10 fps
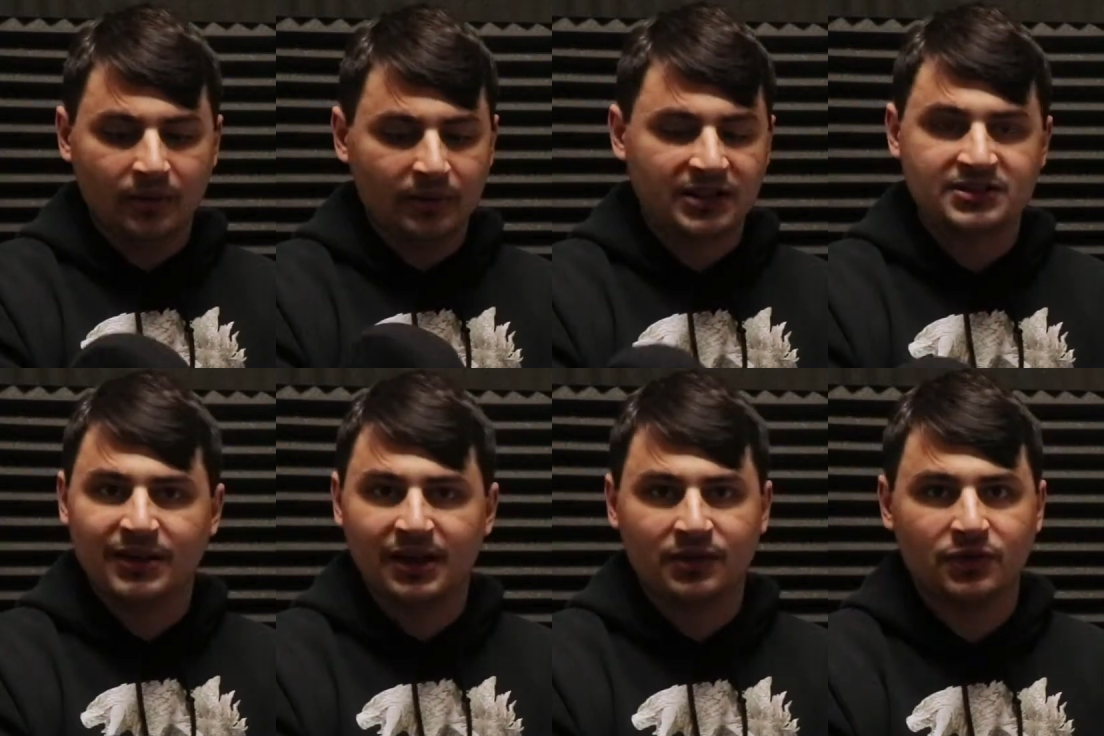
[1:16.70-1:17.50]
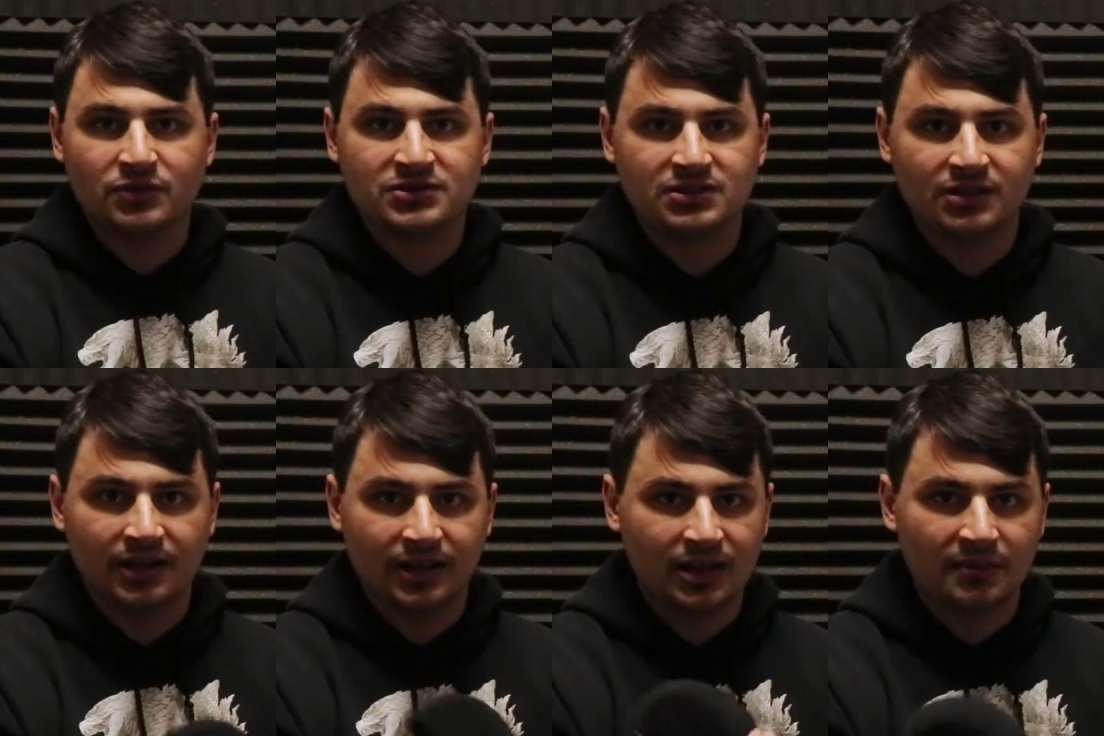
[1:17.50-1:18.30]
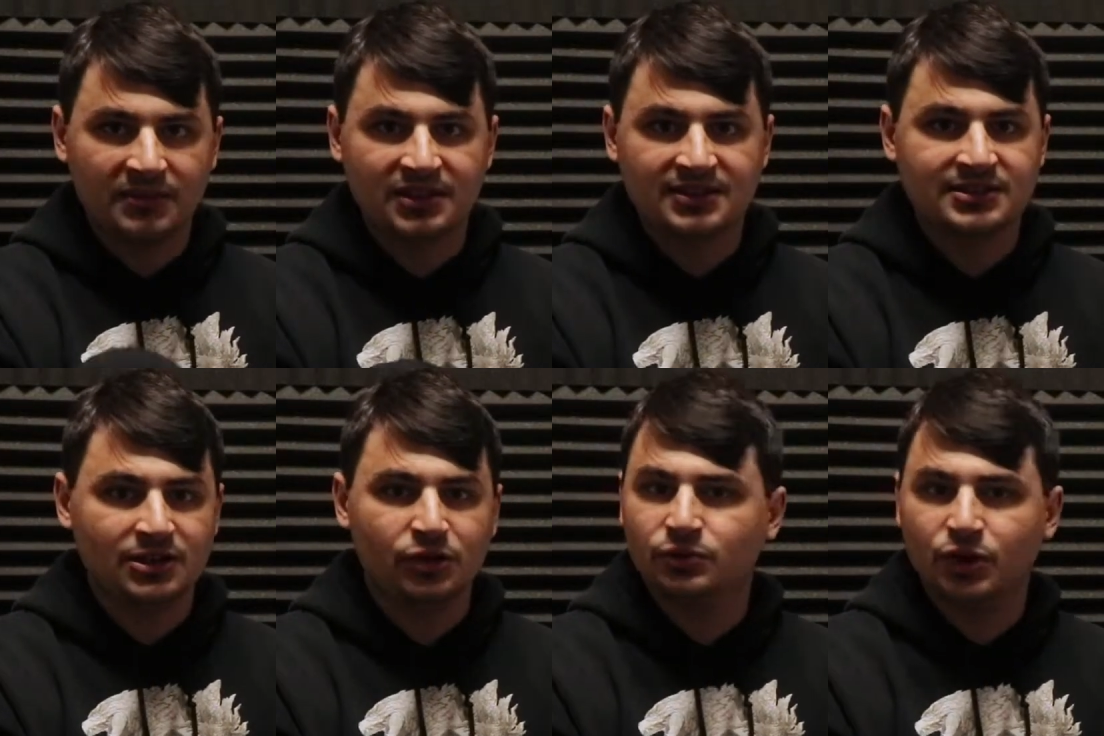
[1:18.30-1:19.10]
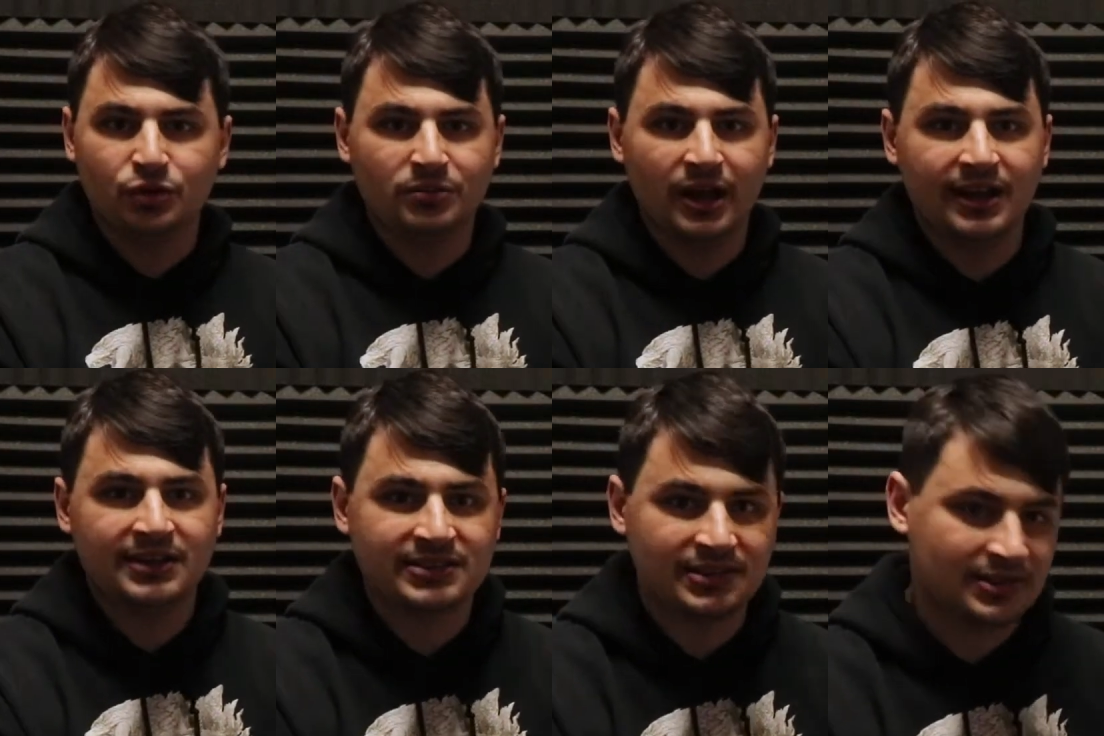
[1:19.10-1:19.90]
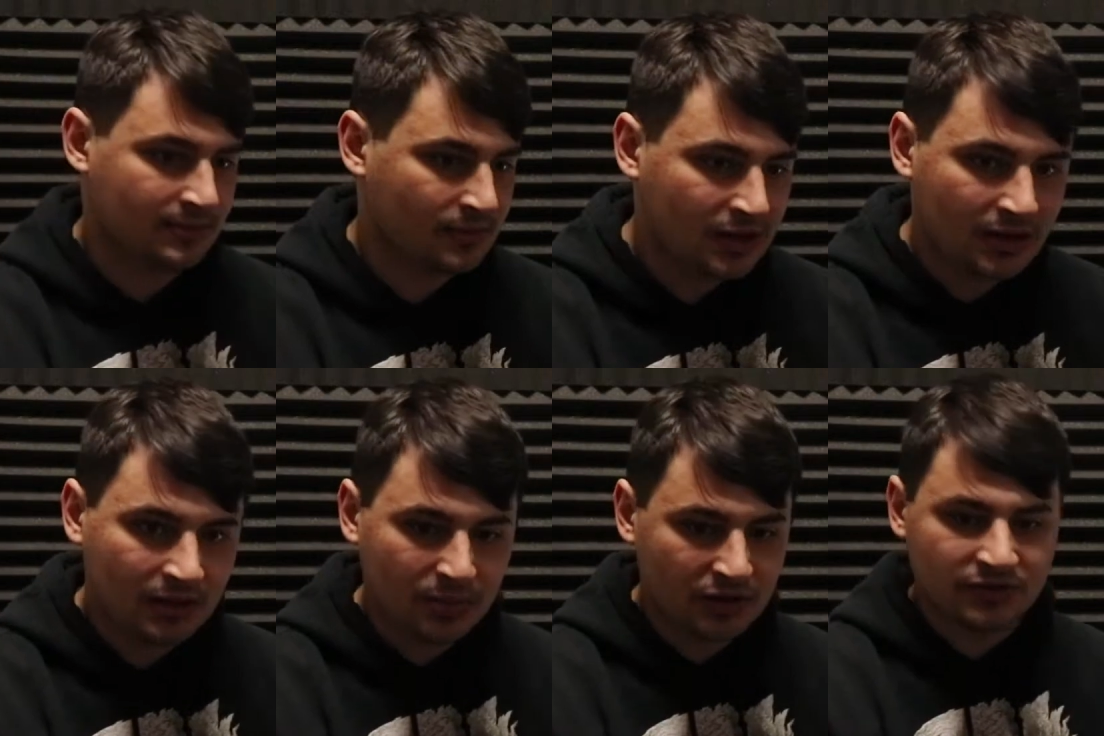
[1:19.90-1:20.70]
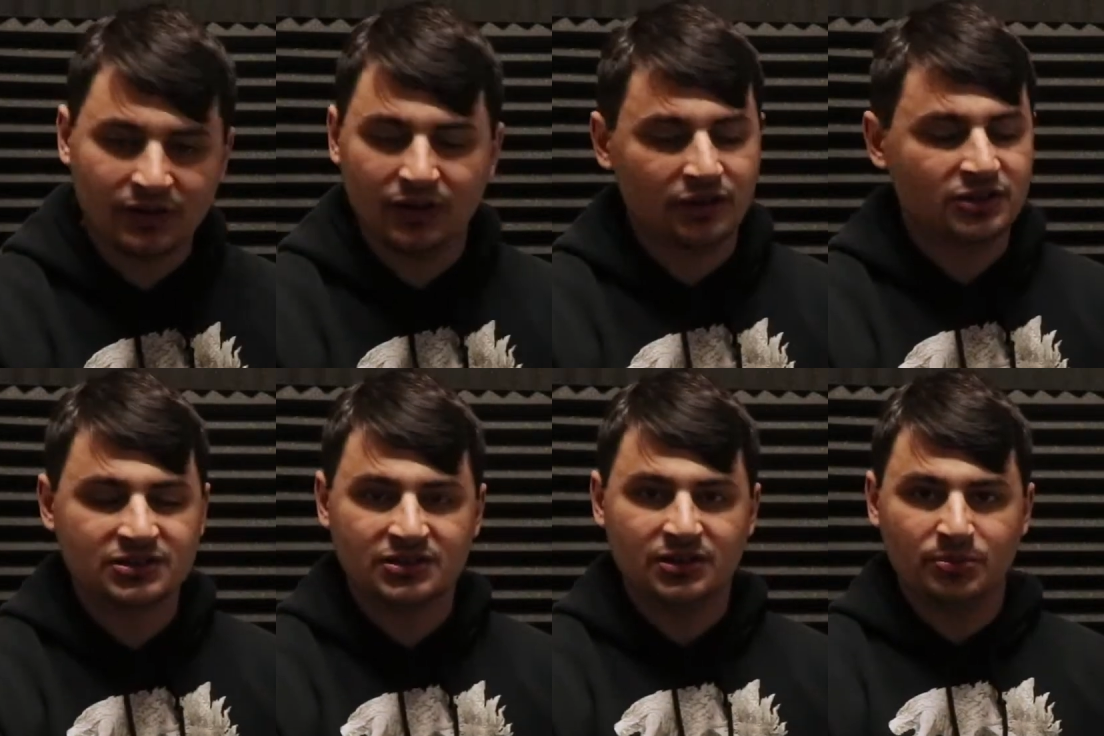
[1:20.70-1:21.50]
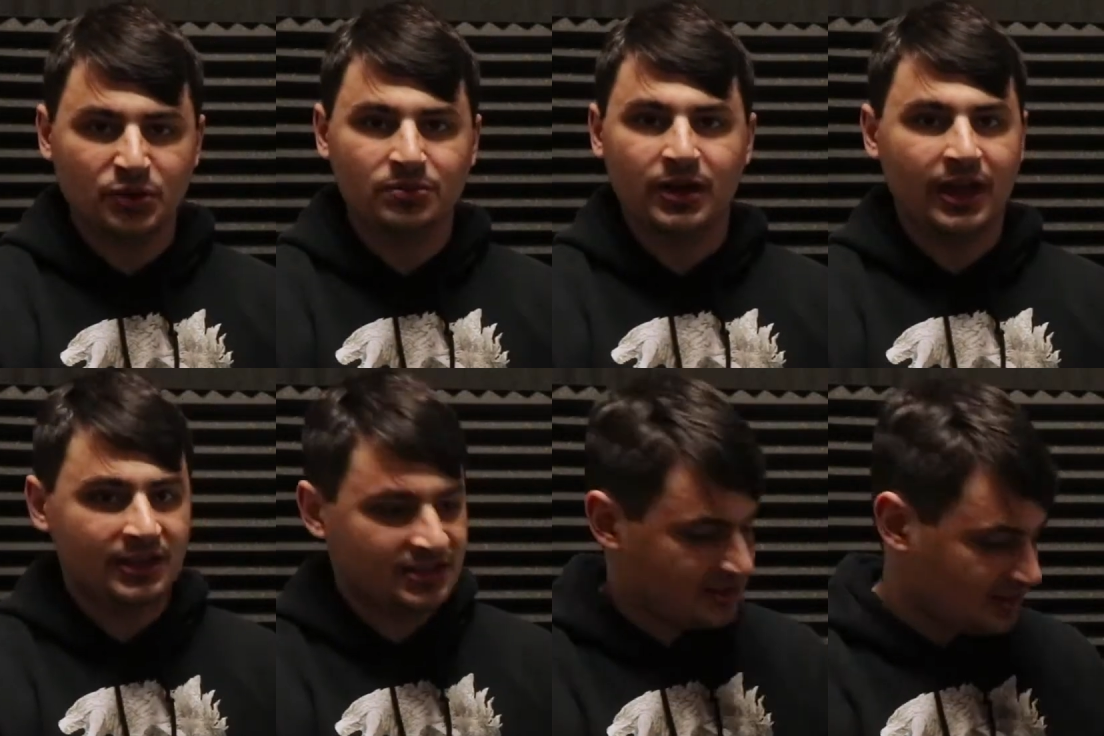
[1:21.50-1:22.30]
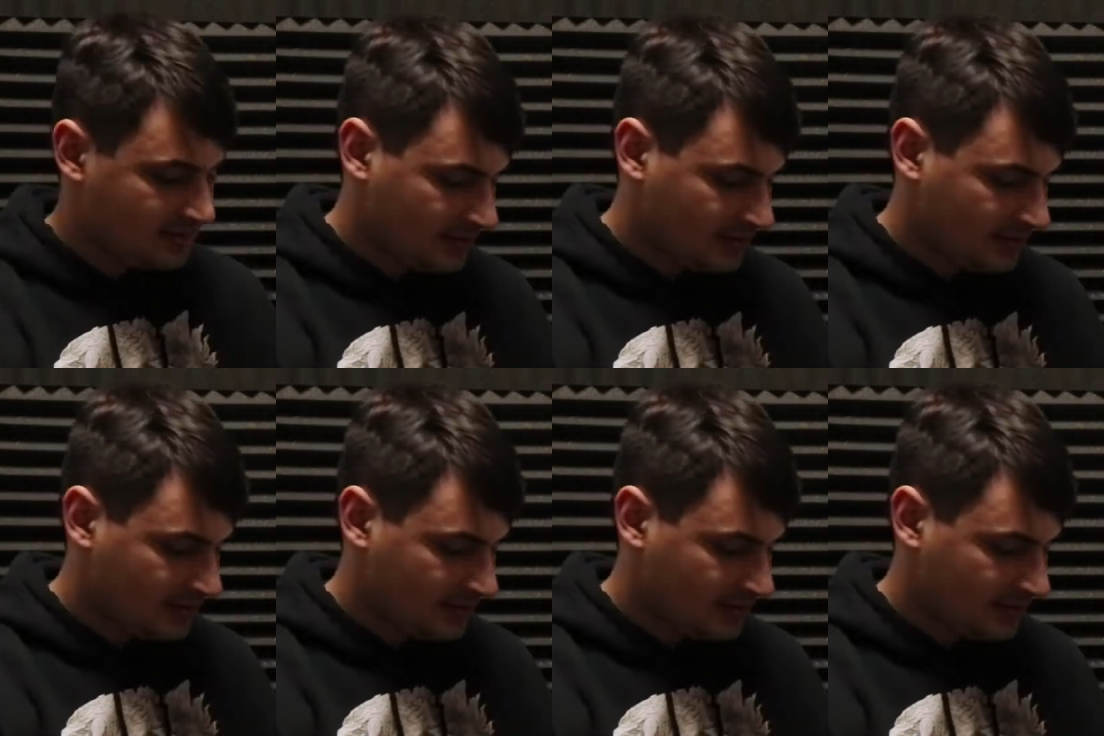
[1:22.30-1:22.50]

Lots of microphones come with this, Rode mics and a bunch of others, boom mics.